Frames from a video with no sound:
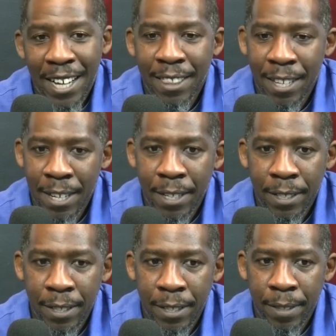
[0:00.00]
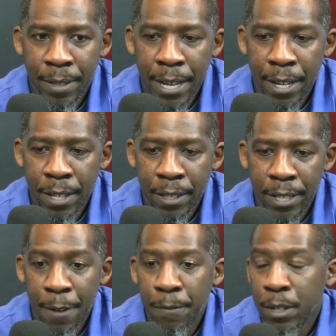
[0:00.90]
I think they
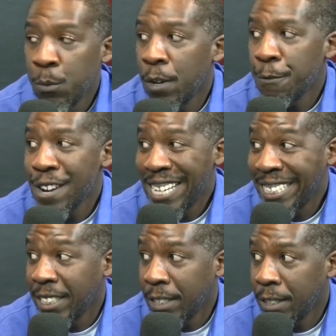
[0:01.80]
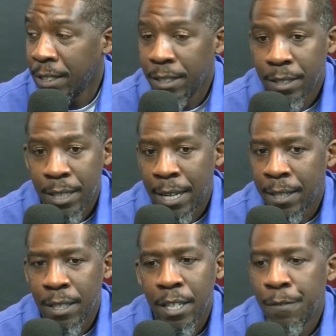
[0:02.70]
definitely won free agency.
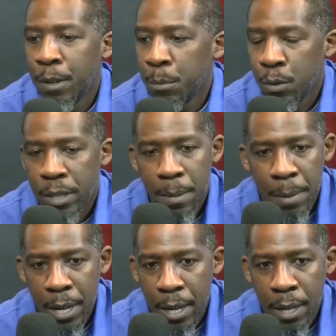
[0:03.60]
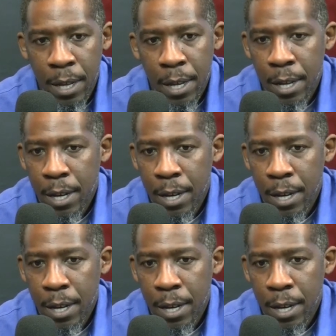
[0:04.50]
I love the moves they made.